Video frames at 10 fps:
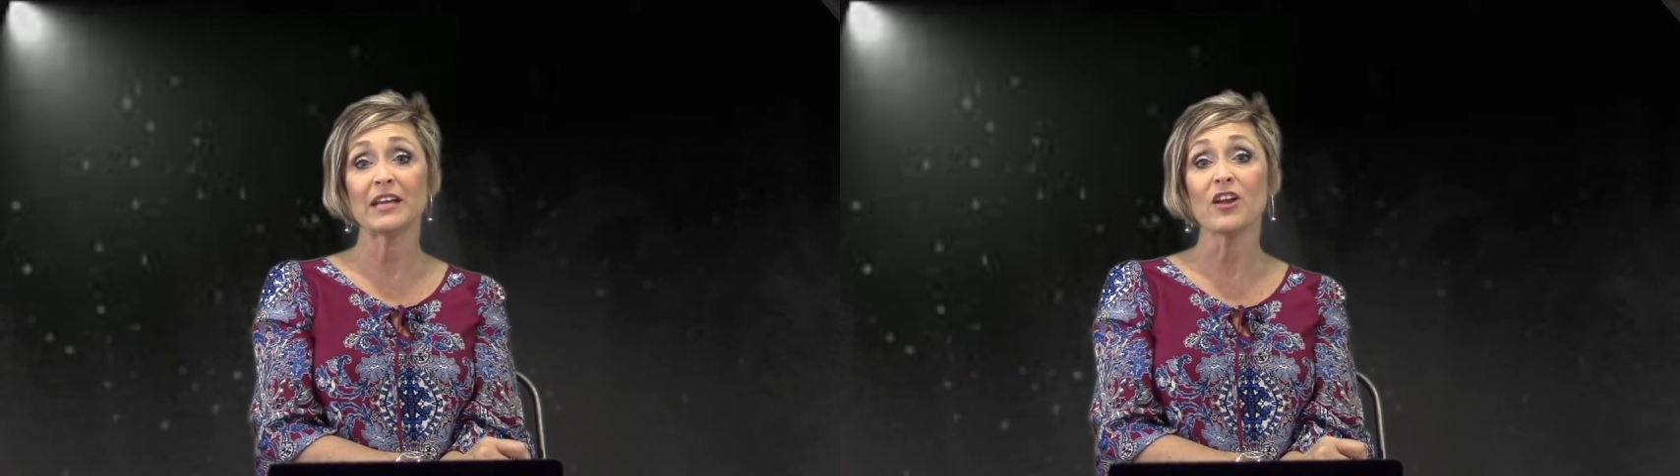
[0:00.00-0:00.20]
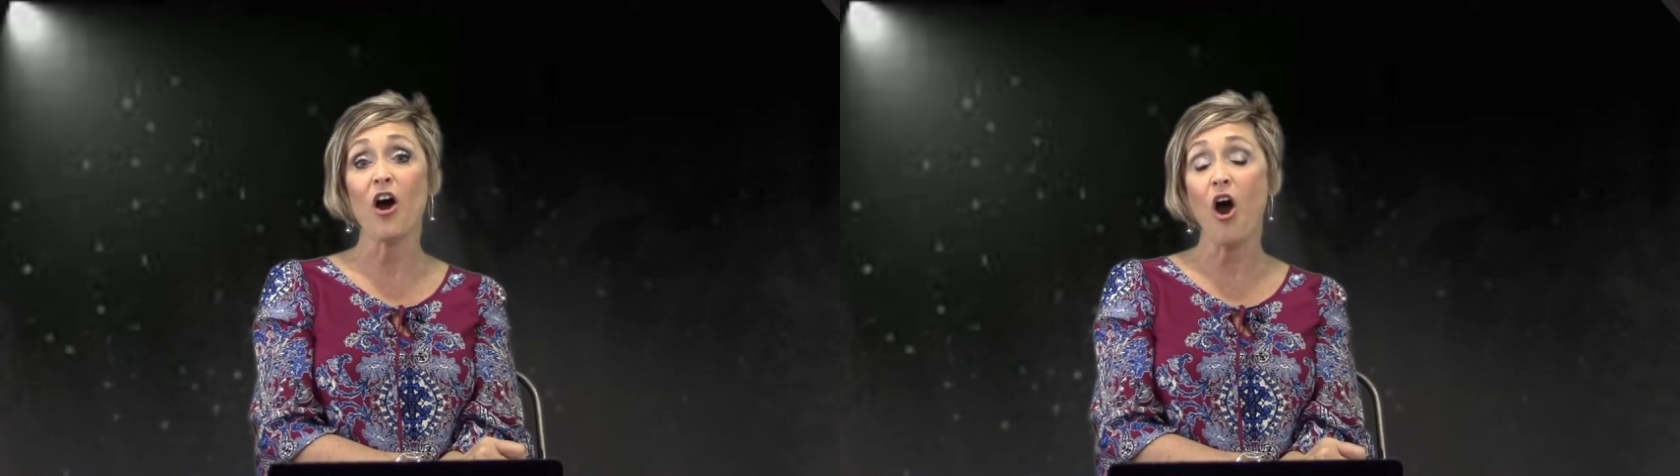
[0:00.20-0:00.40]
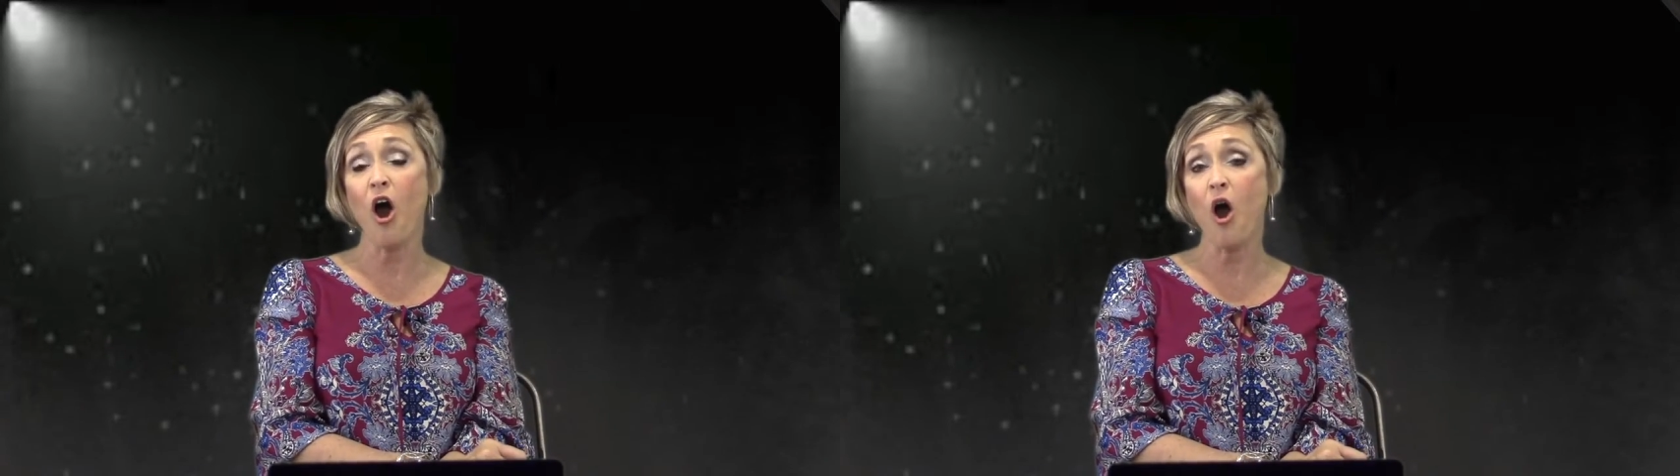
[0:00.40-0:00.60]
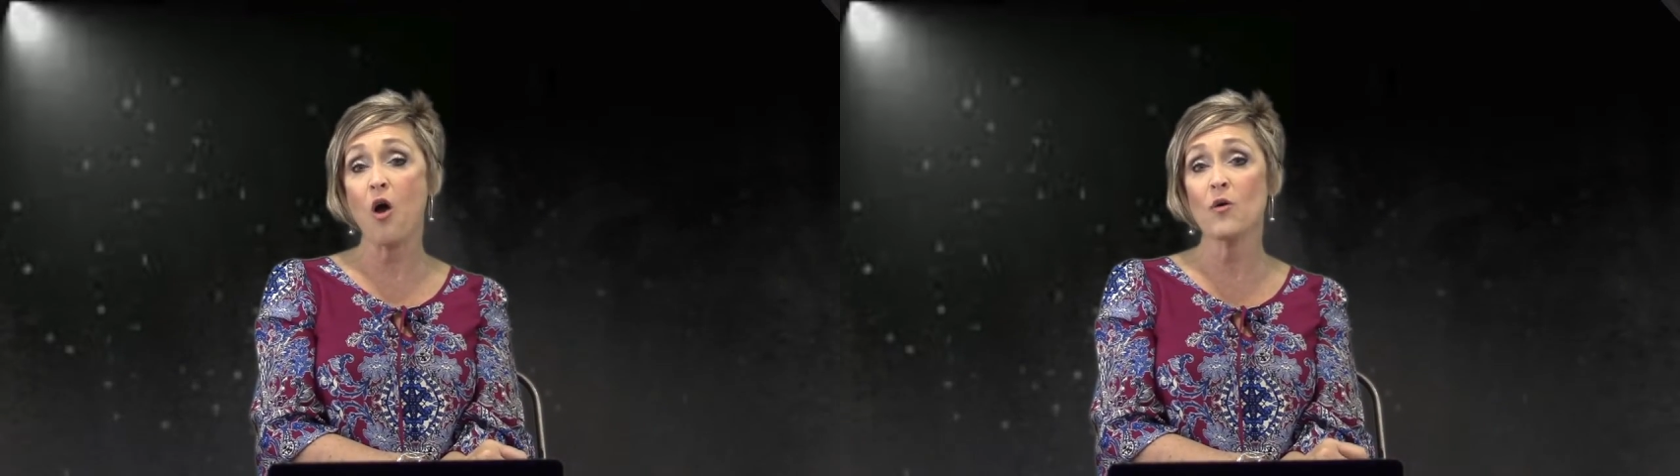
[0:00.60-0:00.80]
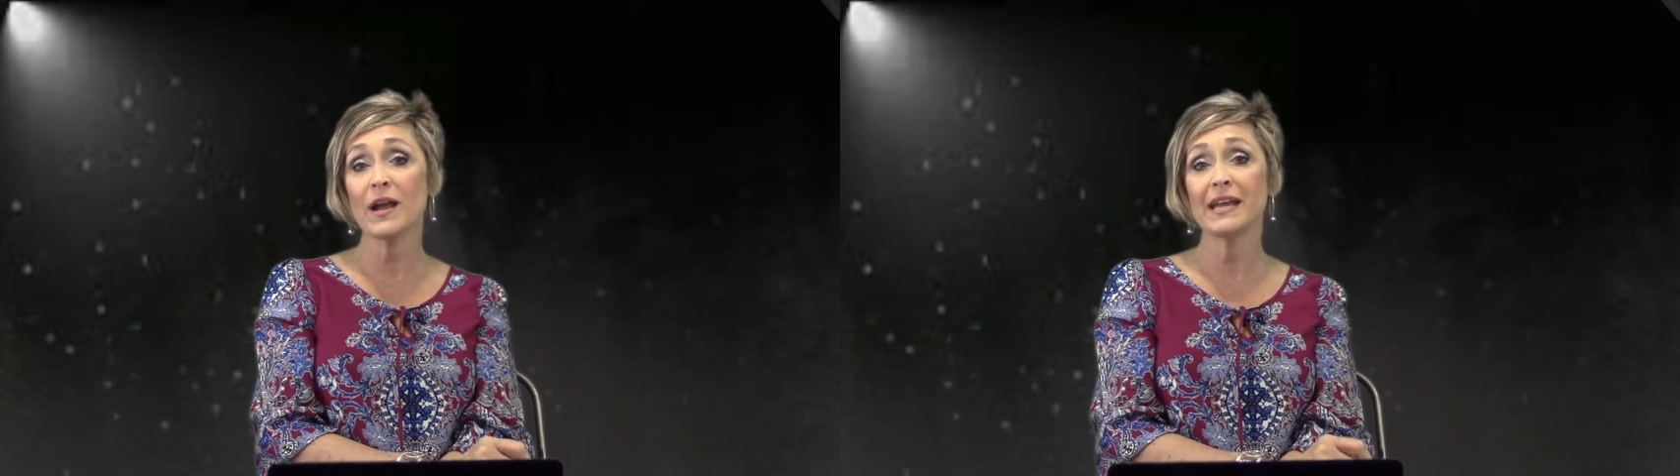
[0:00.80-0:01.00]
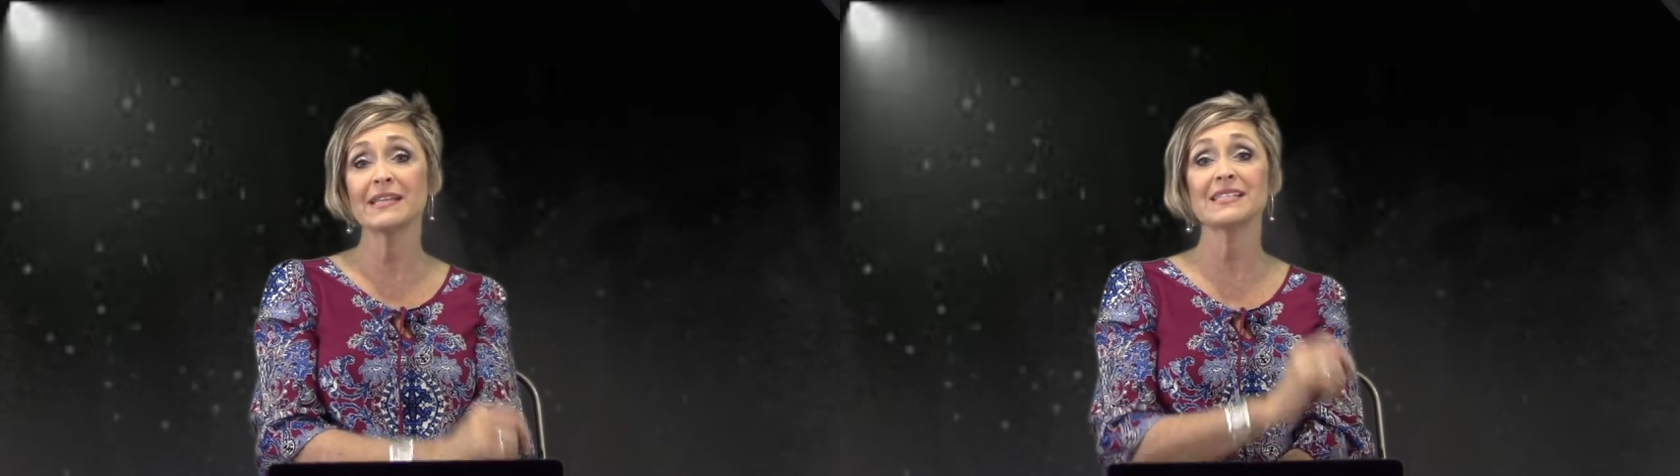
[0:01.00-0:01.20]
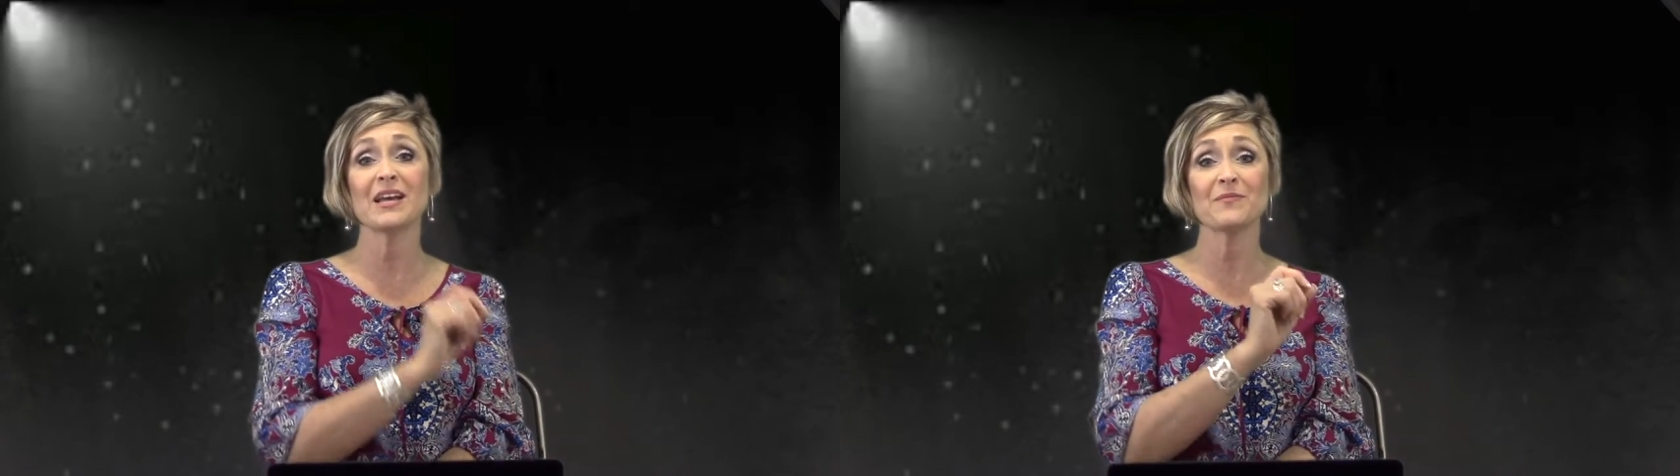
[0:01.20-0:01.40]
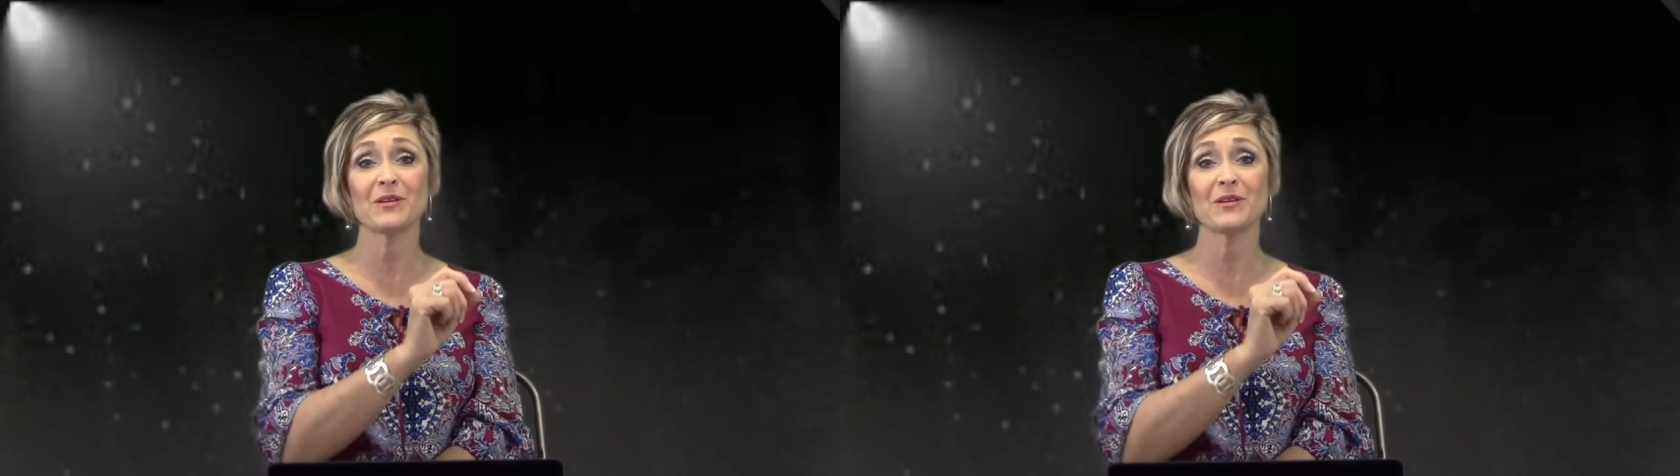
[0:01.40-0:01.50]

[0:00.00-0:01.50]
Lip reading: and always